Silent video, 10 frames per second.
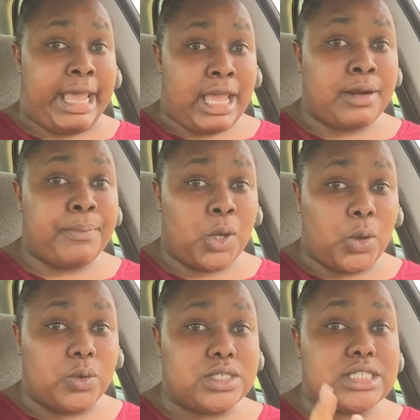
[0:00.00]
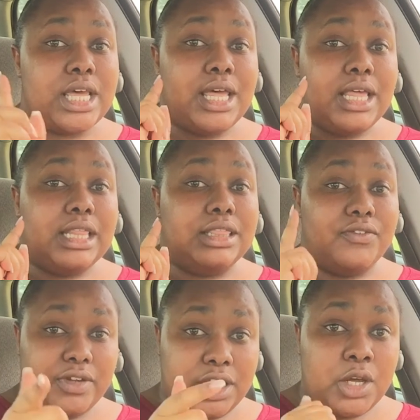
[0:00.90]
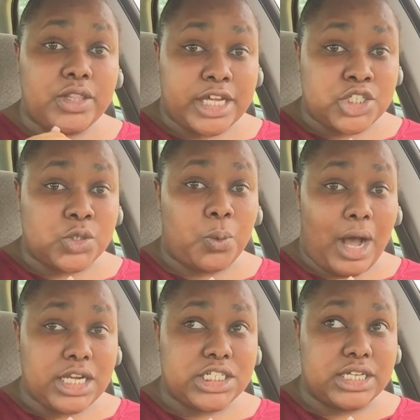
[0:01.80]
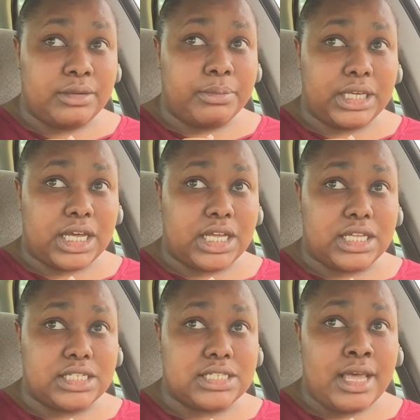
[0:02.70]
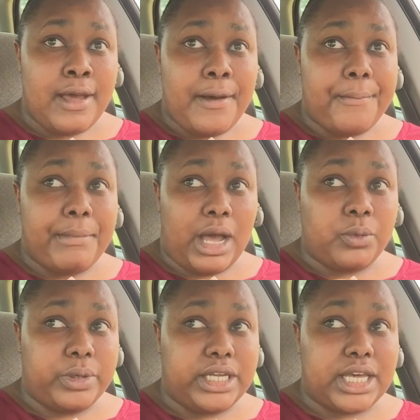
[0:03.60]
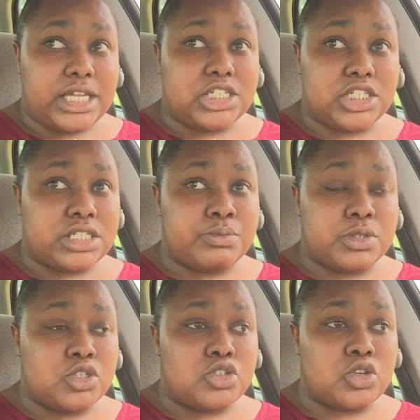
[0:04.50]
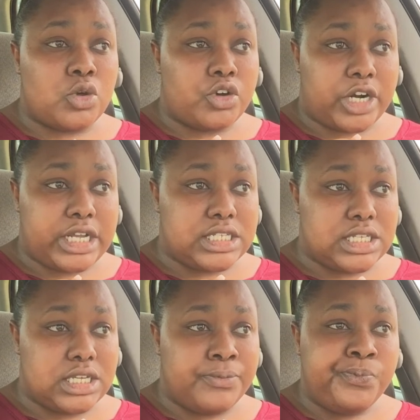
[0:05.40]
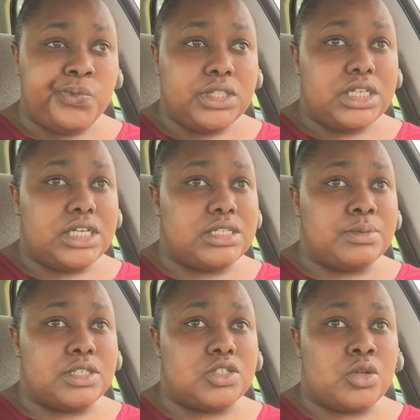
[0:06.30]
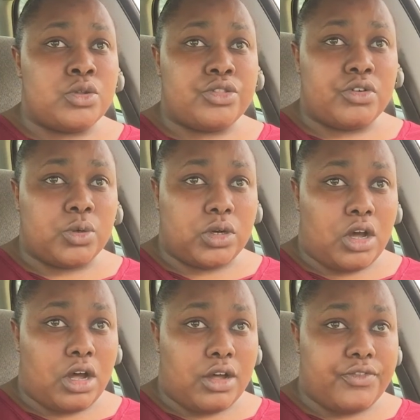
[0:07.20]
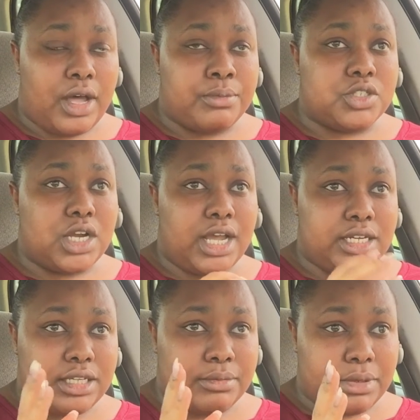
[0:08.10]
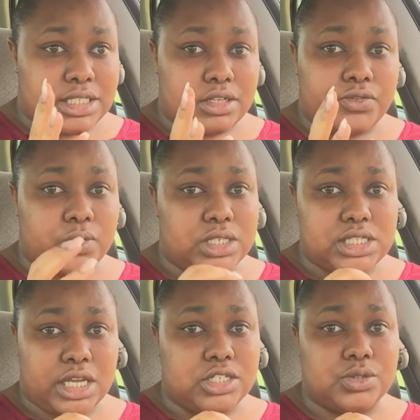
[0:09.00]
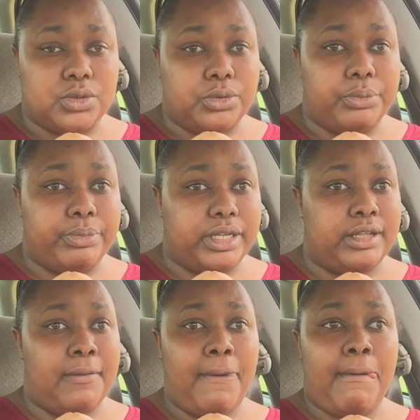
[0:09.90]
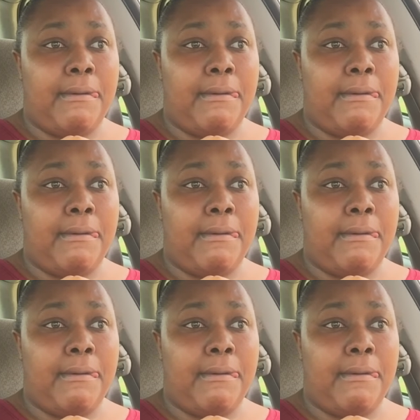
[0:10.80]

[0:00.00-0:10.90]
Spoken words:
and post the video that you're watching, because my week has just been so crazy. It's been so thrown off. I'm trying to get myself on a schedule, but